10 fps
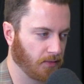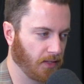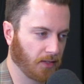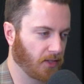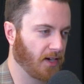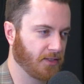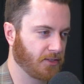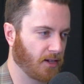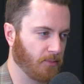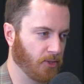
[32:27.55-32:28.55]
and a lot of the
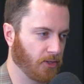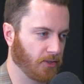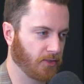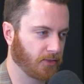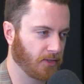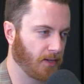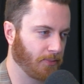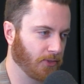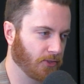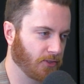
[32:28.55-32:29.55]
time we know that doesn't
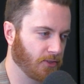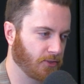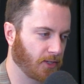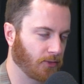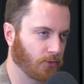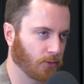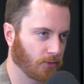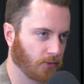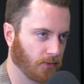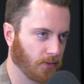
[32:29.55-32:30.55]
happen because they just outsource.